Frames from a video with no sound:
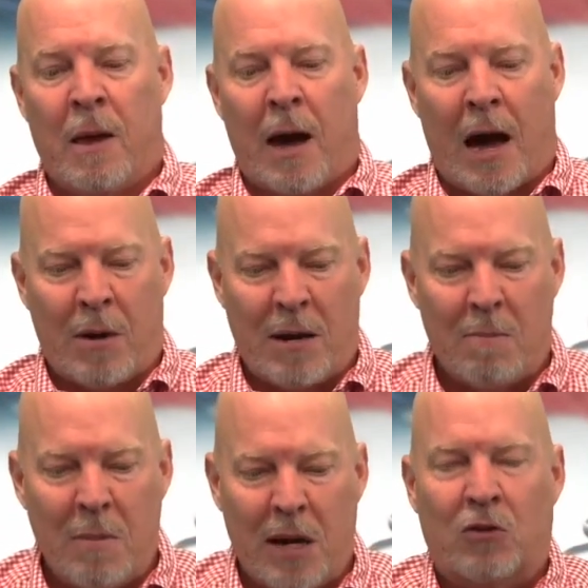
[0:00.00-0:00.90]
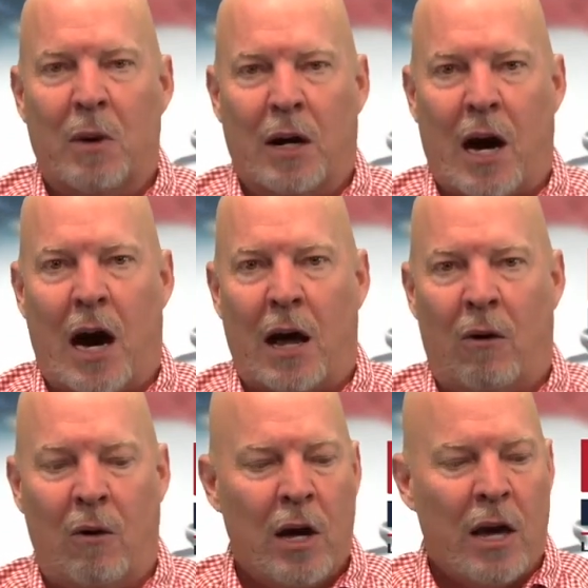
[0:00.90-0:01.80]
I mean, Mitch
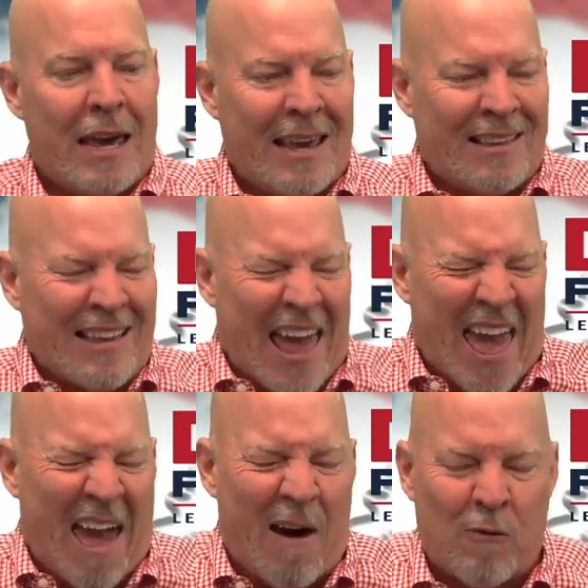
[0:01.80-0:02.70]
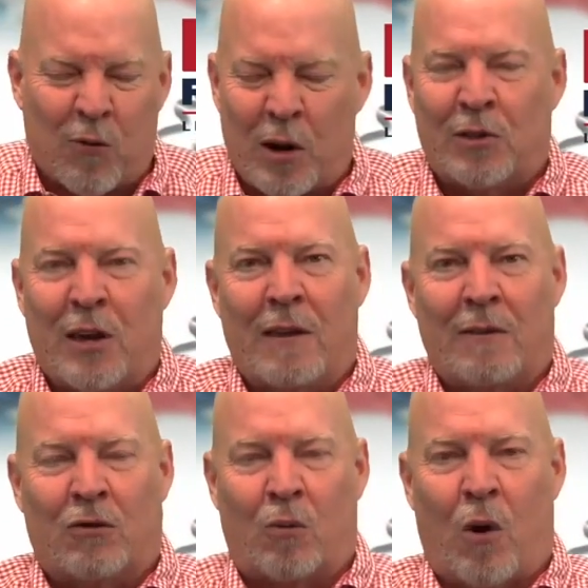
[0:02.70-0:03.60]
McConnell is everything
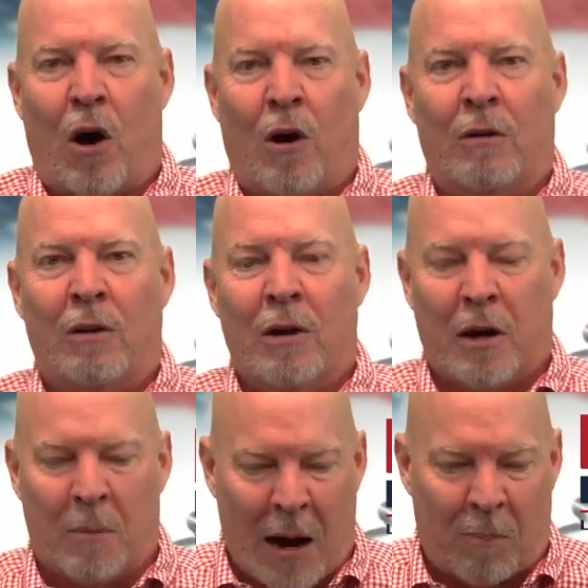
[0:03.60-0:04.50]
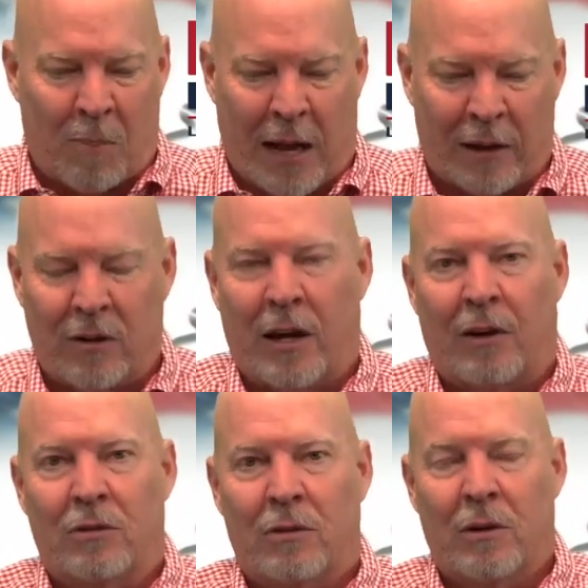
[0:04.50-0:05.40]
that's wrong about
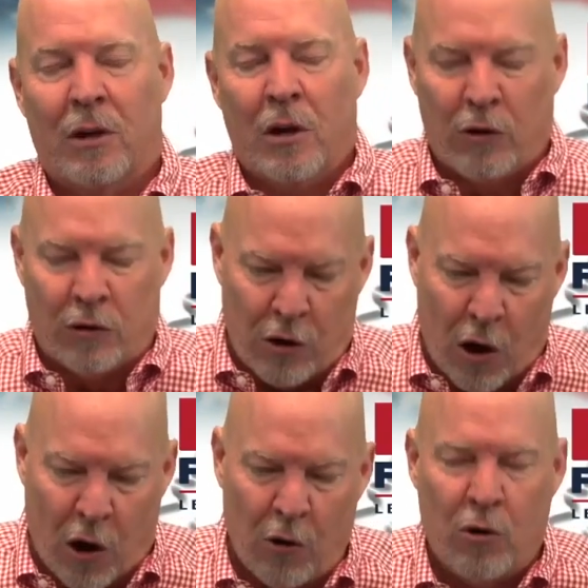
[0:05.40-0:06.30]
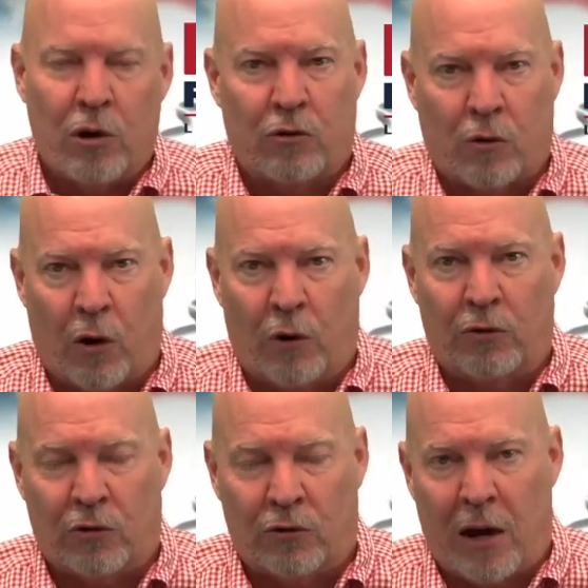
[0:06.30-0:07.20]
politics. Do you know who controls
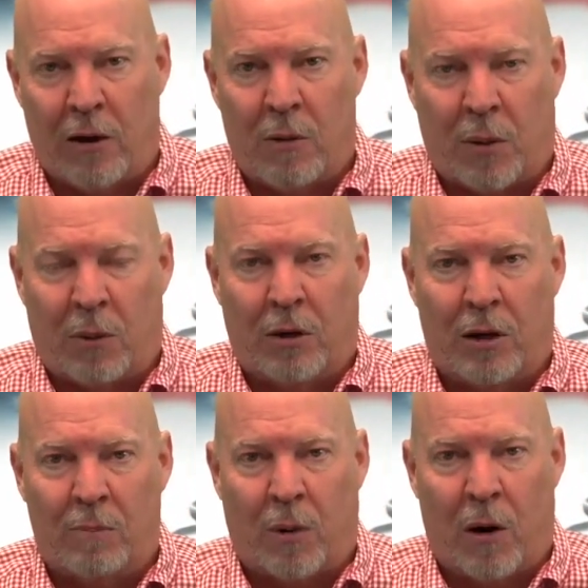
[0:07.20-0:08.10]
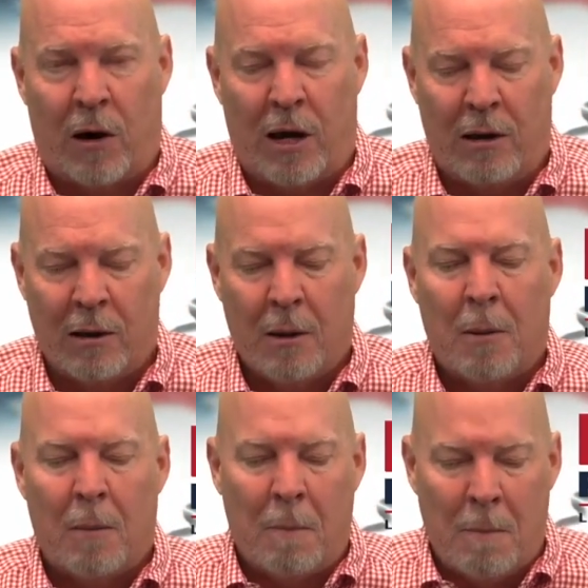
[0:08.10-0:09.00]
the state Republican Party?
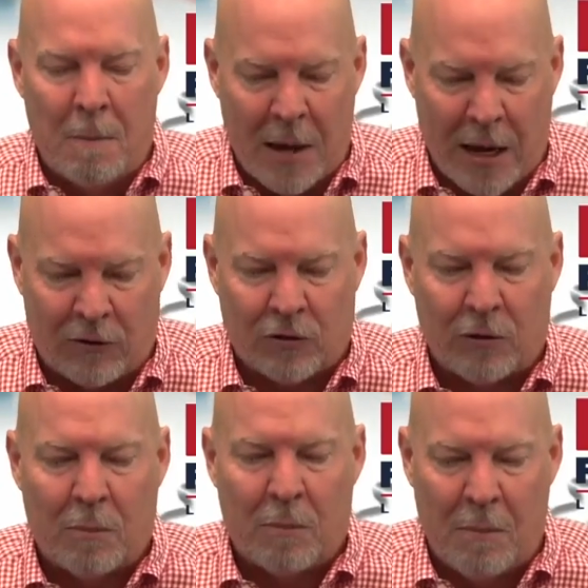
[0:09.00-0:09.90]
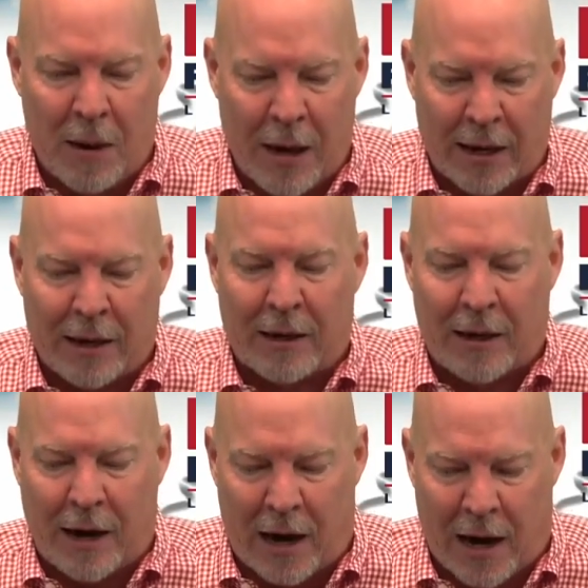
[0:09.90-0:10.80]
Mitch
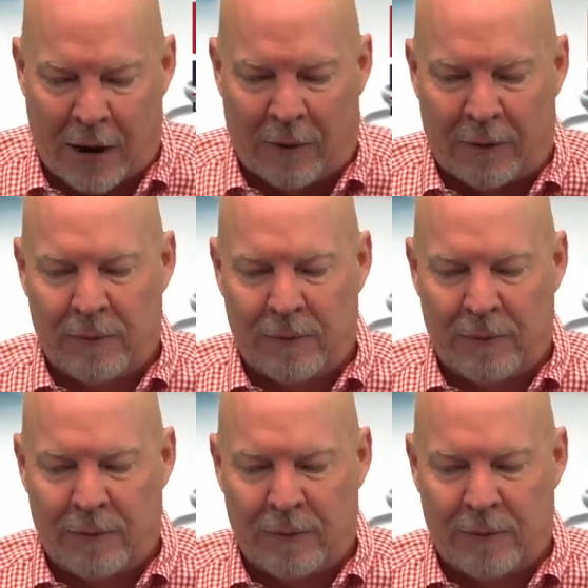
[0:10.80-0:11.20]
McConnell.